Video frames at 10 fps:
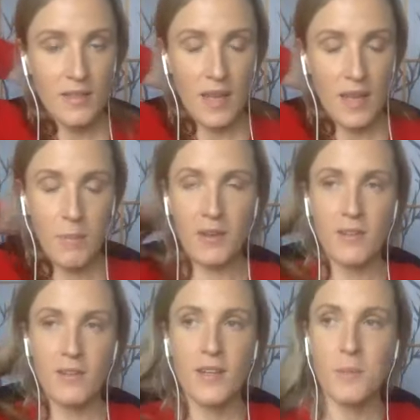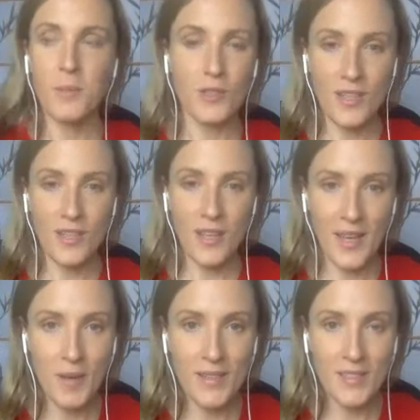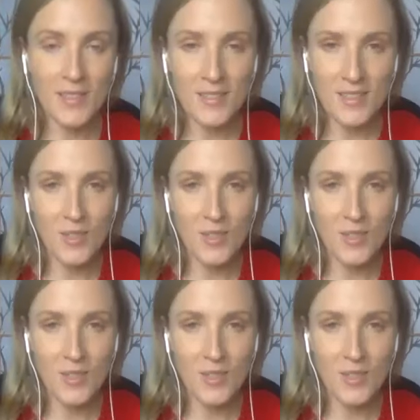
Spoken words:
get better. But I didn't.